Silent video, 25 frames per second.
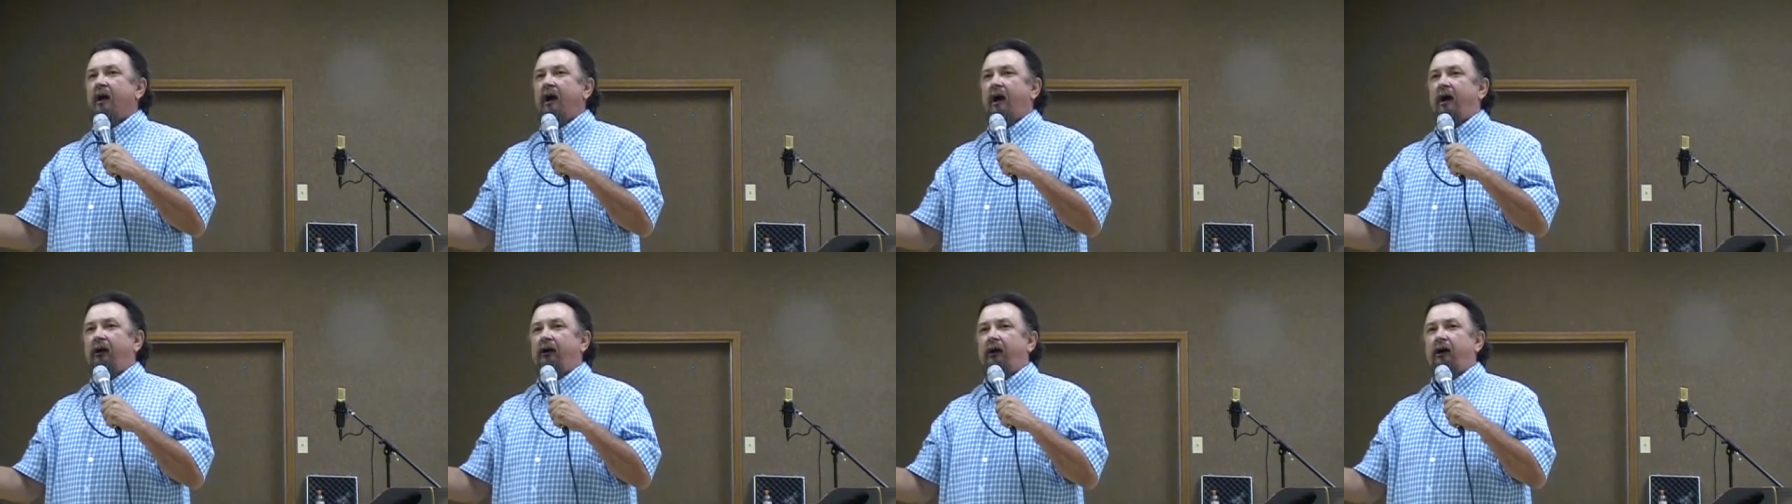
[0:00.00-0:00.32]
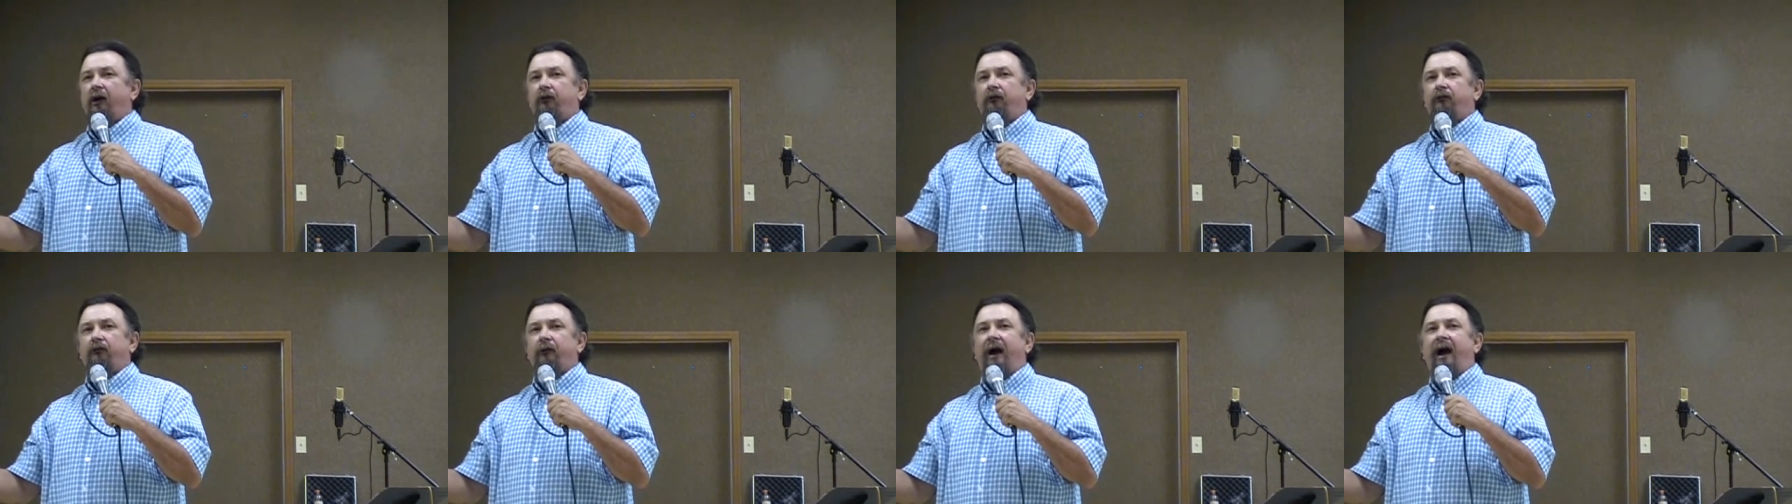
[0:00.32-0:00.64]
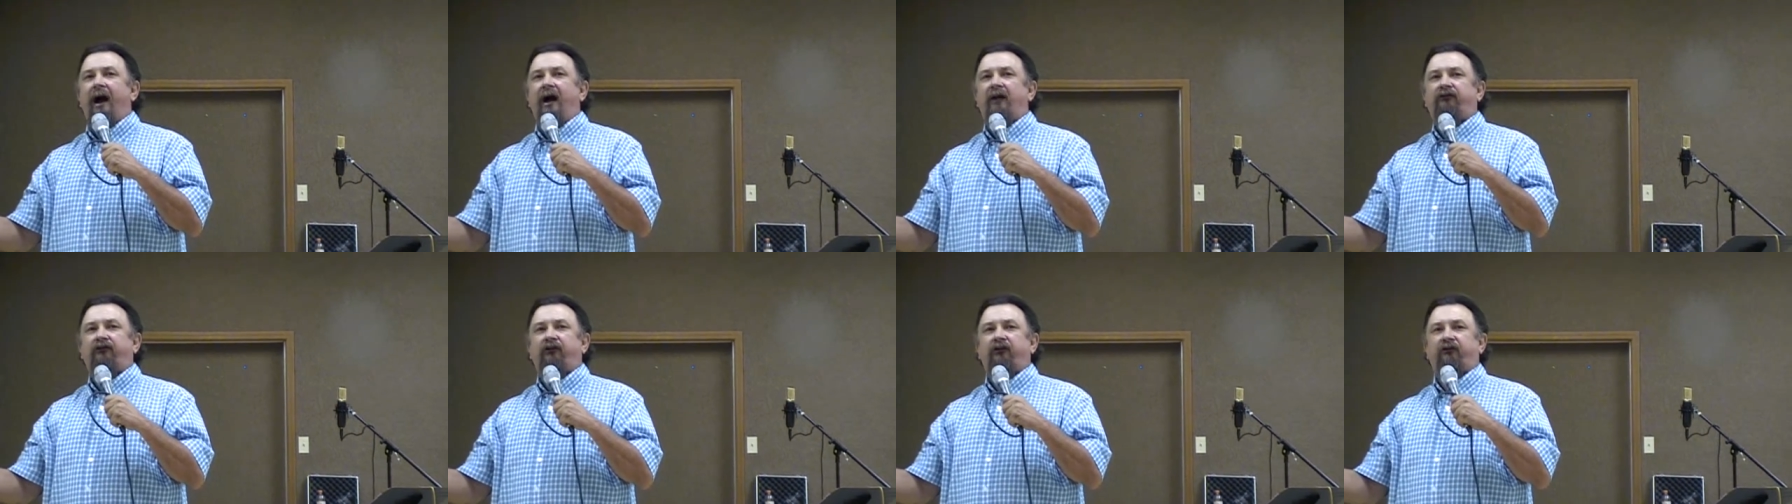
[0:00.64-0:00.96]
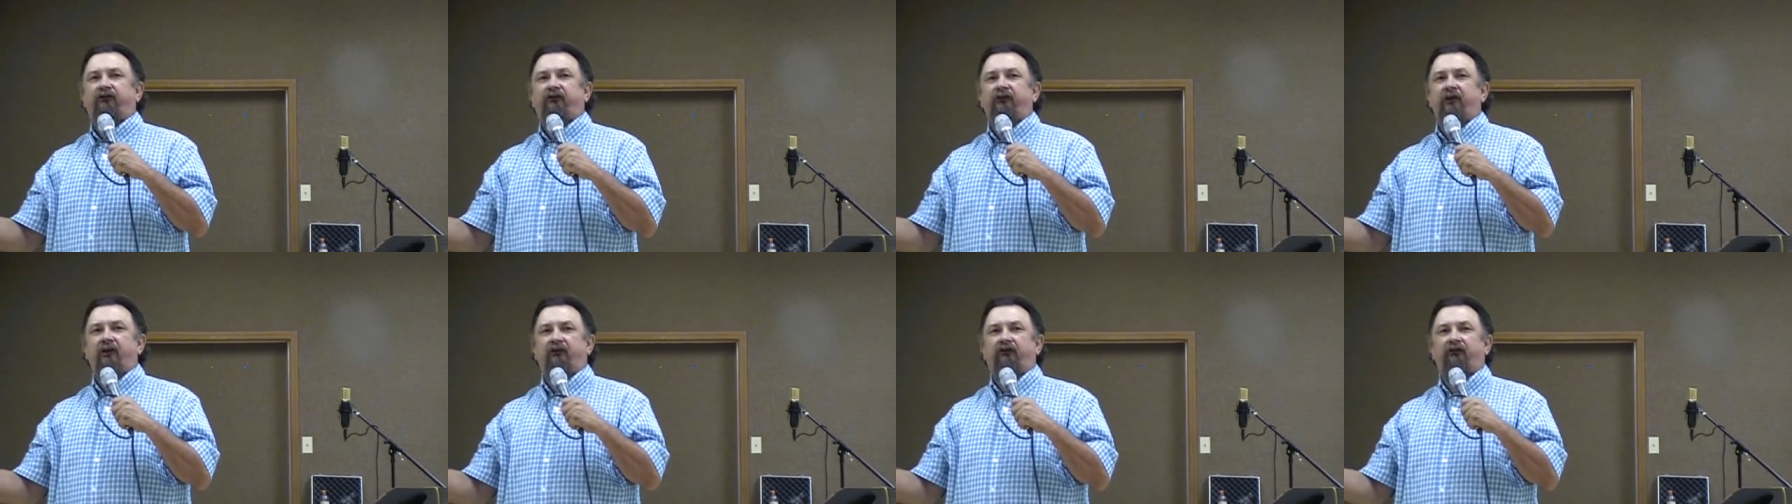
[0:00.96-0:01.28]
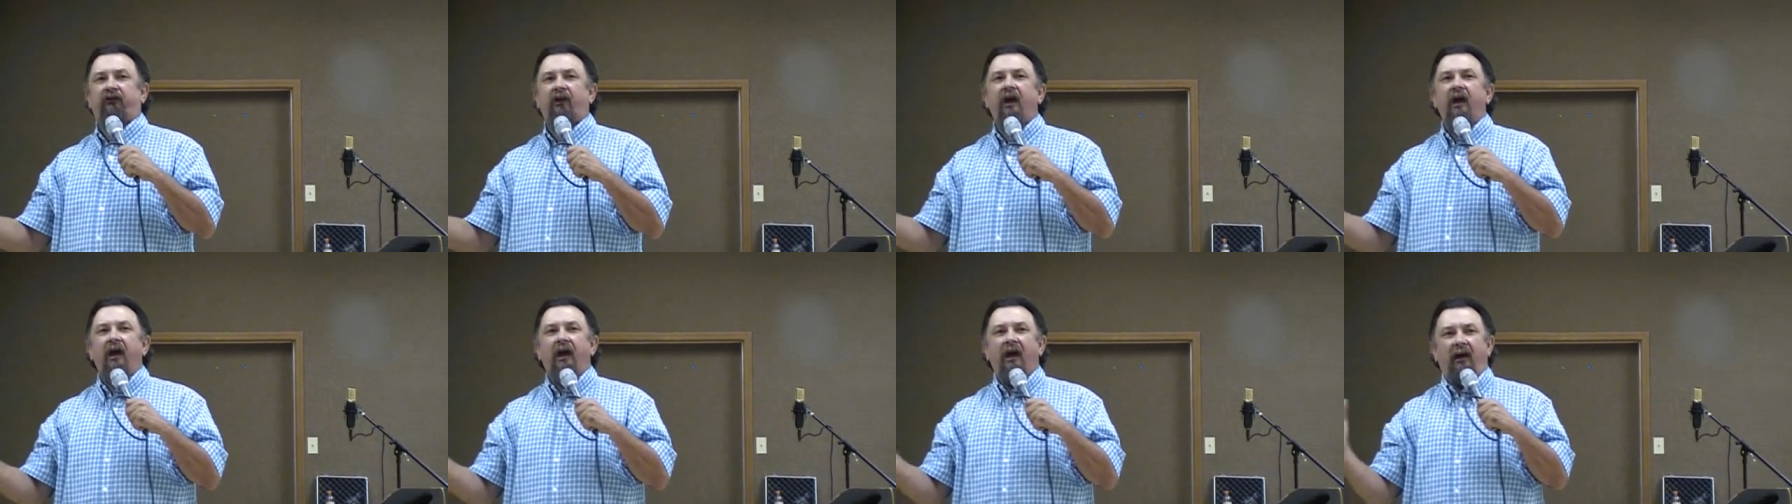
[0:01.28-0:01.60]
and
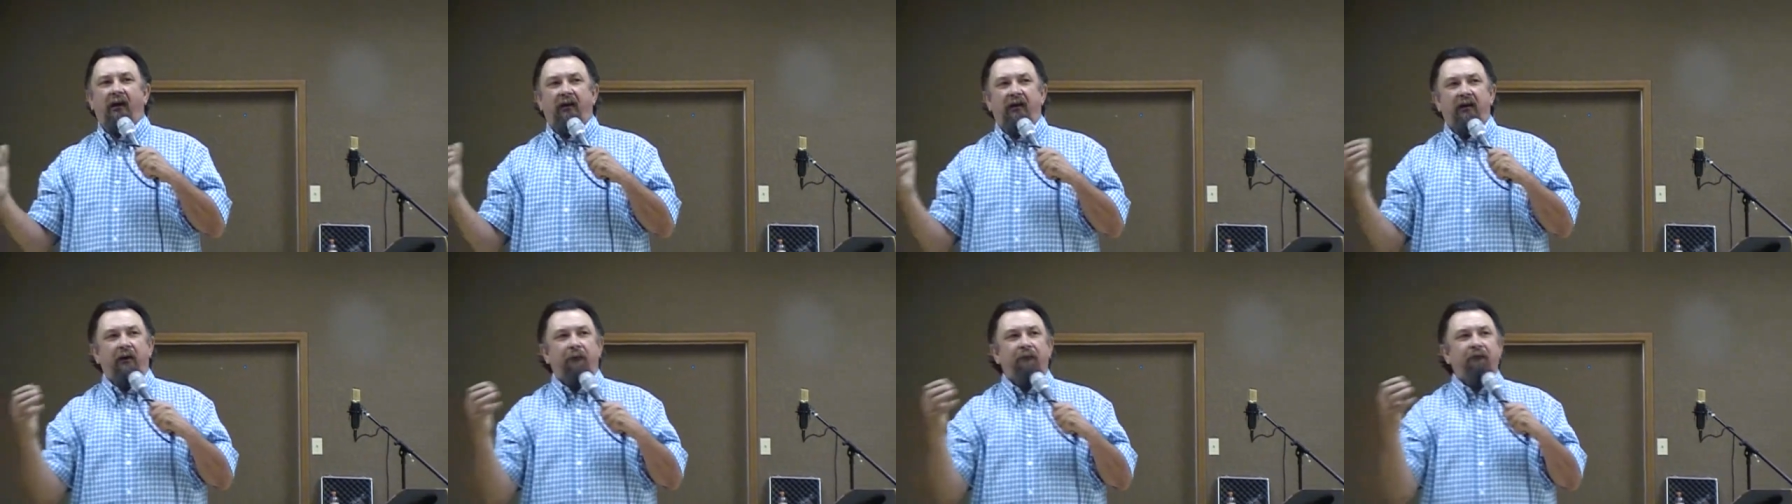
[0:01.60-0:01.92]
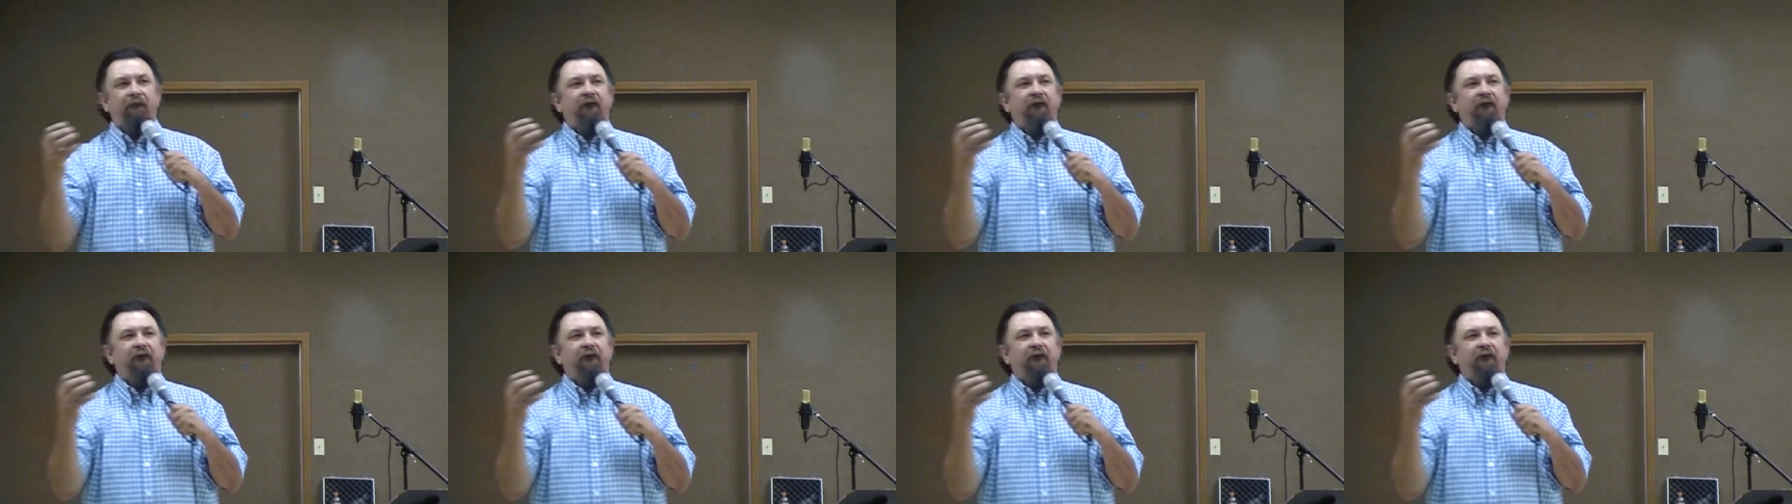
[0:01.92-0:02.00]
unrighteousness and